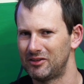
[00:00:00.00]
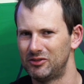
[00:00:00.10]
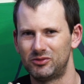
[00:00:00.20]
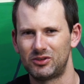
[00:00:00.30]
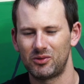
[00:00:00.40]

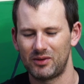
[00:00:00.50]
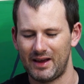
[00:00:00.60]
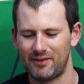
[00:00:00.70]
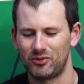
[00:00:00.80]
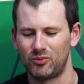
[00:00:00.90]
You don't
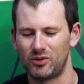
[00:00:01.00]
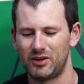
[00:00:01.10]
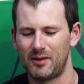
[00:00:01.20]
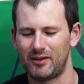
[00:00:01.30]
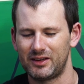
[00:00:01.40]
have to worry
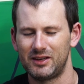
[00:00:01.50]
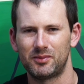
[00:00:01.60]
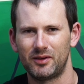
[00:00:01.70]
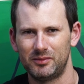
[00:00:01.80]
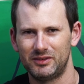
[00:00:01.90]
about
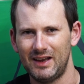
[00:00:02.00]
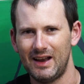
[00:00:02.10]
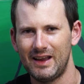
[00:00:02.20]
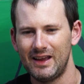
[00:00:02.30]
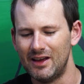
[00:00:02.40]
keeping them
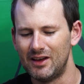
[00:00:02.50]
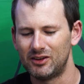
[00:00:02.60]
steady,